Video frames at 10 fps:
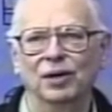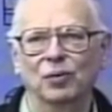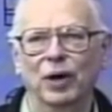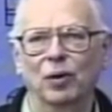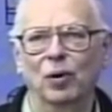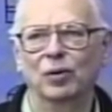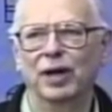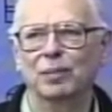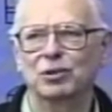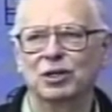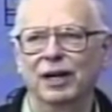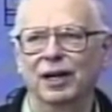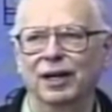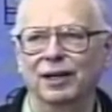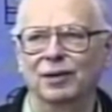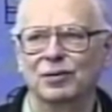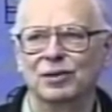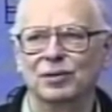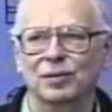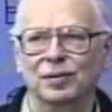railroad kept settling and it
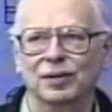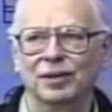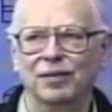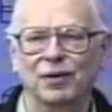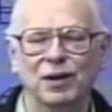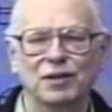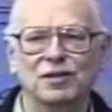was a, a very